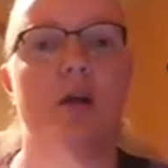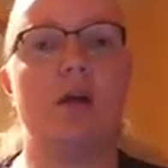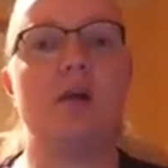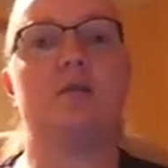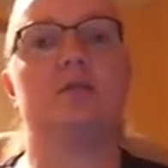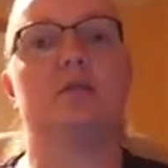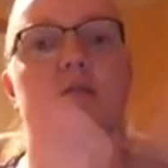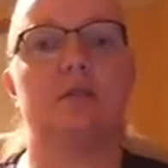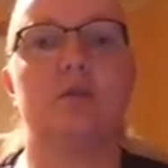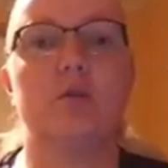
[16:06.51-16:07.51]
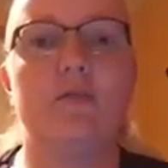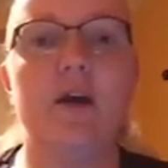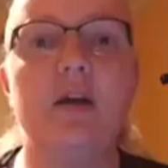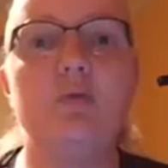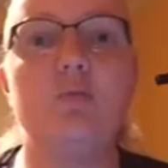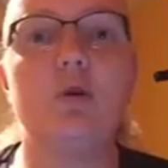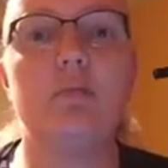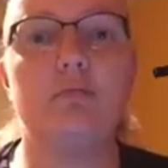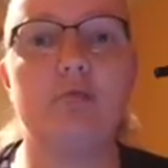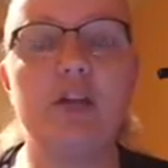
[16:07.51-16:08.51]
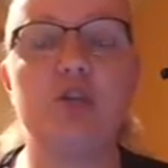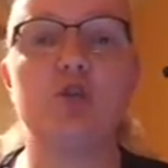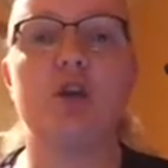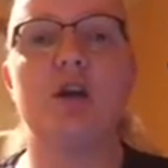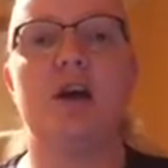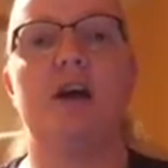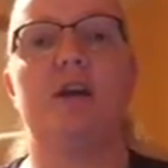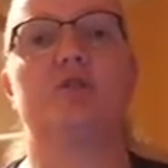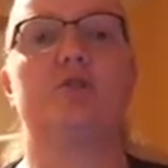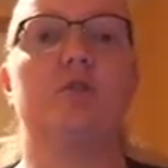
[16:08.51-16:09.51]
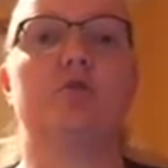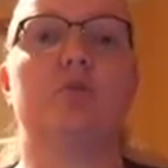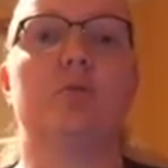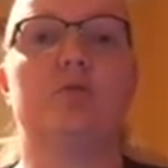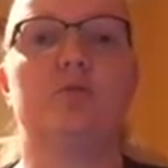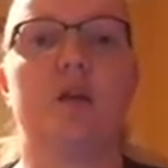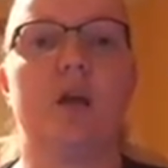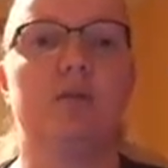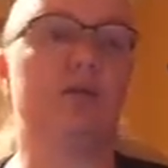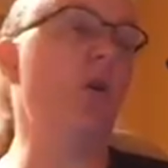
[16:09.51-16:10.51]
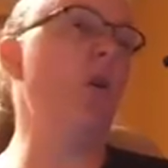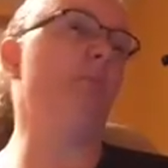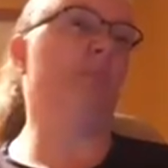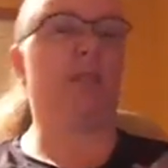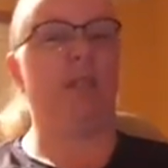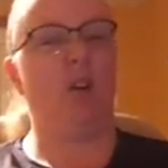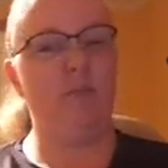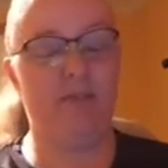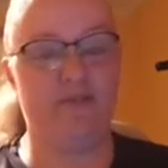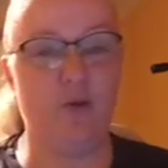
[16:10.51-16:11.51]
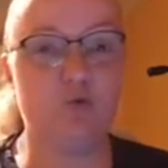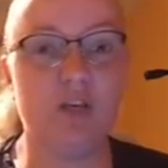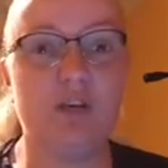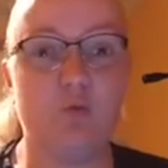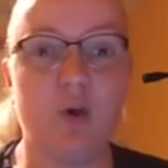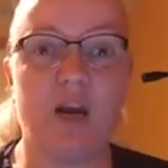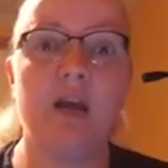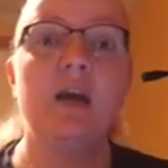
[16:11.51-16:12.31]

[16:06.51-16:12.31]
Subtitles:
Excellent. So if I didn't want to be reached, I'd just go to one of those areas. Oh, I'm sorry, my phone didn't ring.